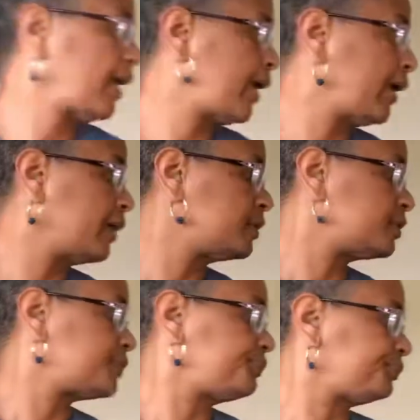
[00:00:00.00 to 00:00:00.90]

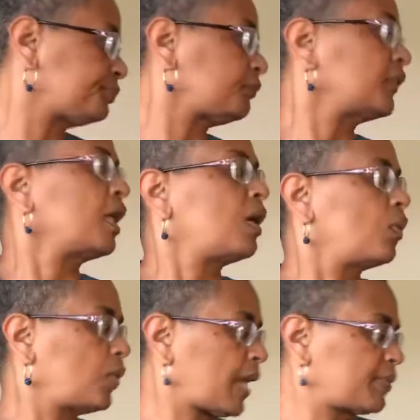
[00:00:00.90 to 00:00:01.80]
And
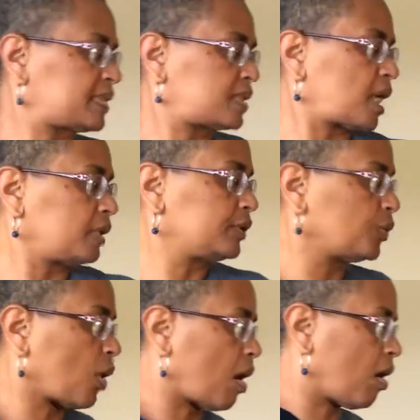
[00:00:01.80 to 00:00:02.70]
what I was telling
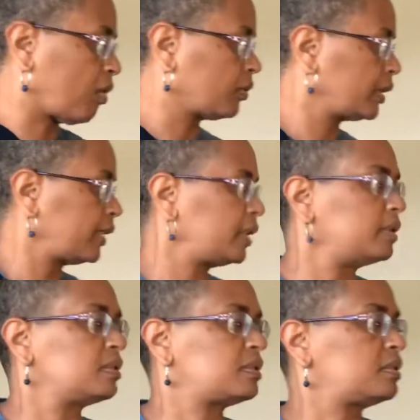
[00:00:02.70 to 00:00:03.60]
you all
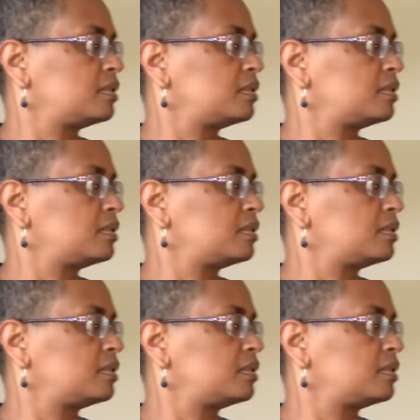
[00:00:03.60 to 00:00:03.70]
is